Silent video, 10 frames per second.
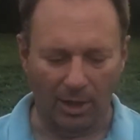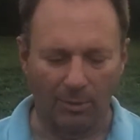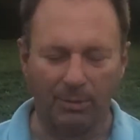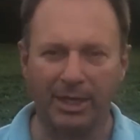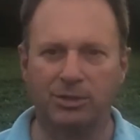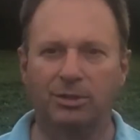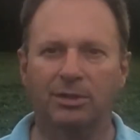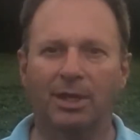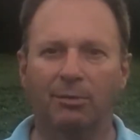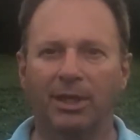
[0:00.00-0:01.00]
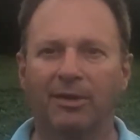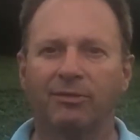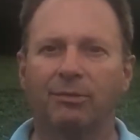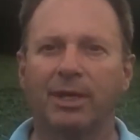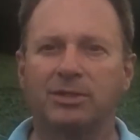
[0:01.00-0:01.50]
make sure that we have
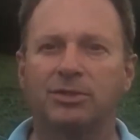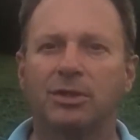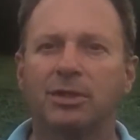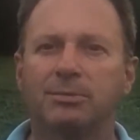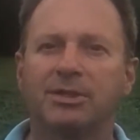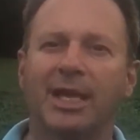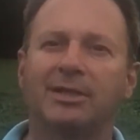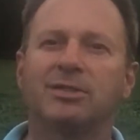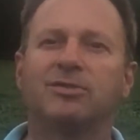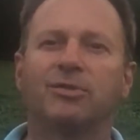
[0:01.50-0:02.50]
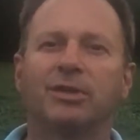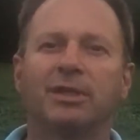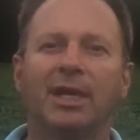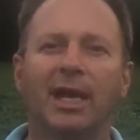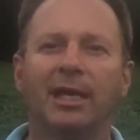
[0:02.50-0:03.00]
the right circumstances for the
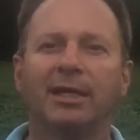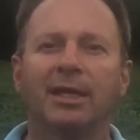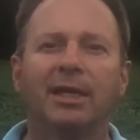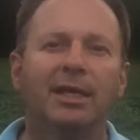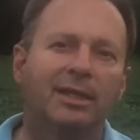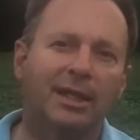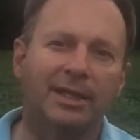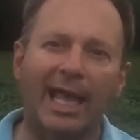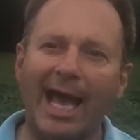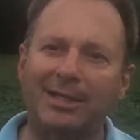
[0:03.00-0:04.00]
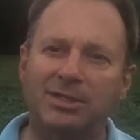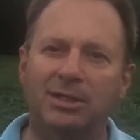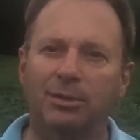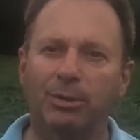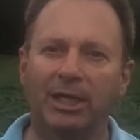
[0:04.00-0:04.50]
day, that's
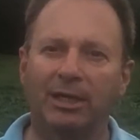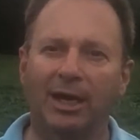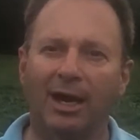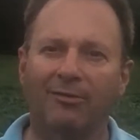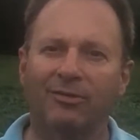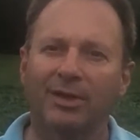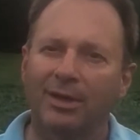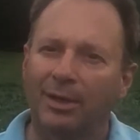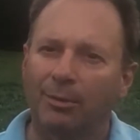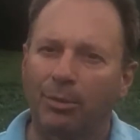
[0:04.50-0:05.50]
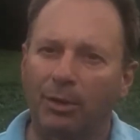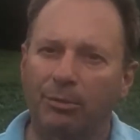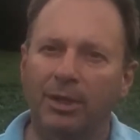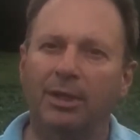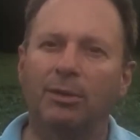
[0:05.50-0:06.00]
going to be enough. But
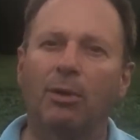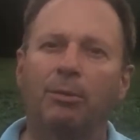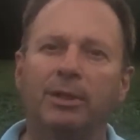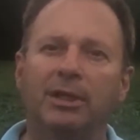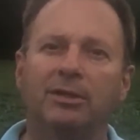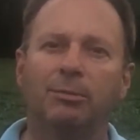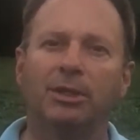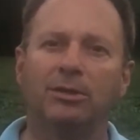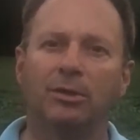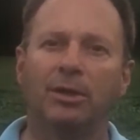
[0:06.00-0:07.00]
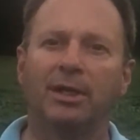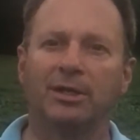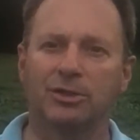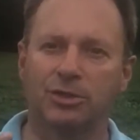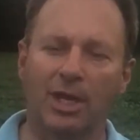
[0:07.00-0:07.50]
really what we need to be doing
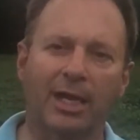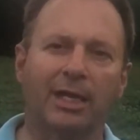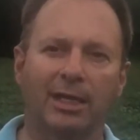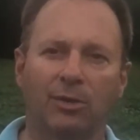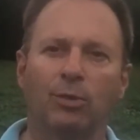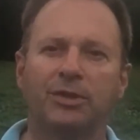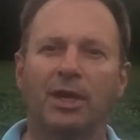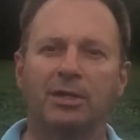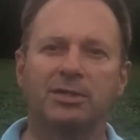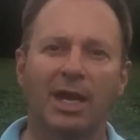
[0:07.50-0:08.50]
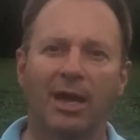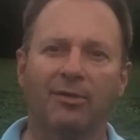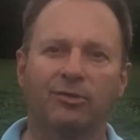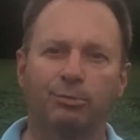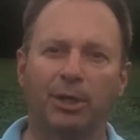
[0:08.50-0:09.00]
is checking in with
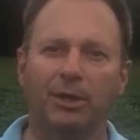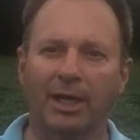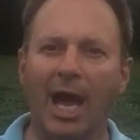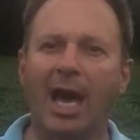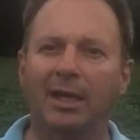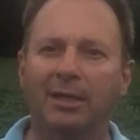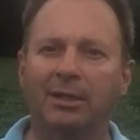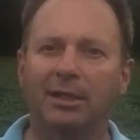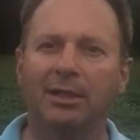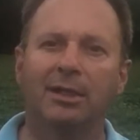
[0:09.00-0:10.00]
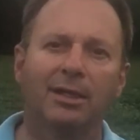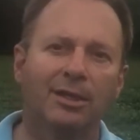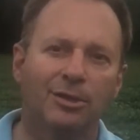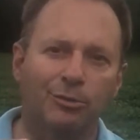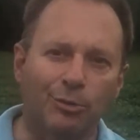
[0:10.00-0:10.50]
ourselves periodically
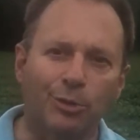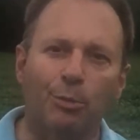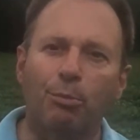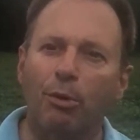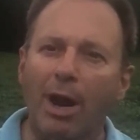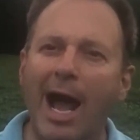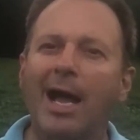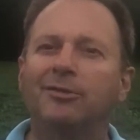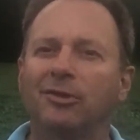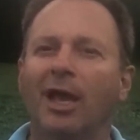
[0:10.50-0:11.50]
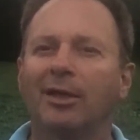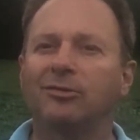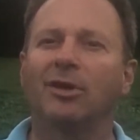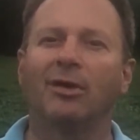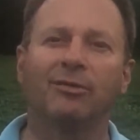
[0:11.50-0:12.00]
through the
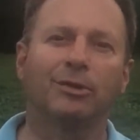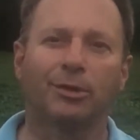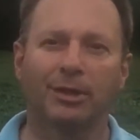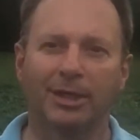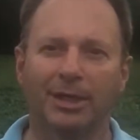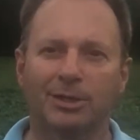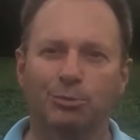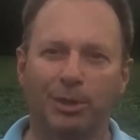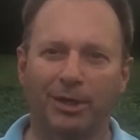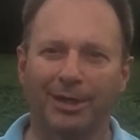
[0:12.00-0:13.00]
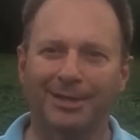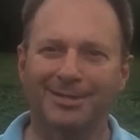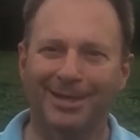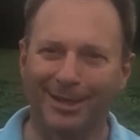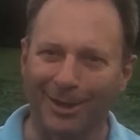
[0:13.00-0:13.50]
process of a learning experience,
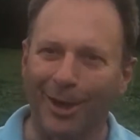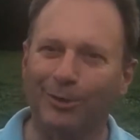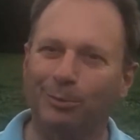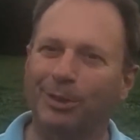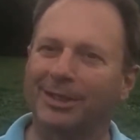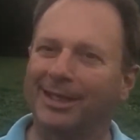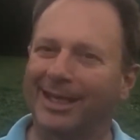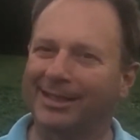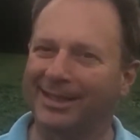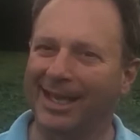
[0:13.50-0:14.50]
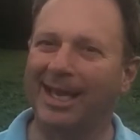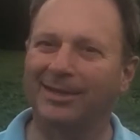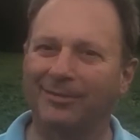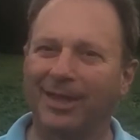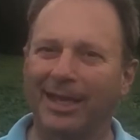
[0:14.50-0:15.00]
and ultimately at the end
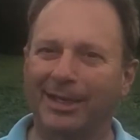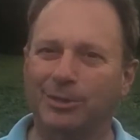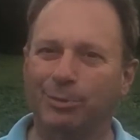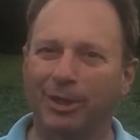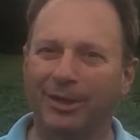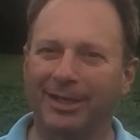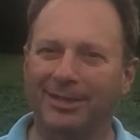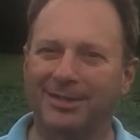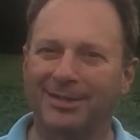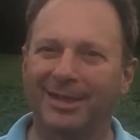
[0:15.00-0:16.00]
of that experience,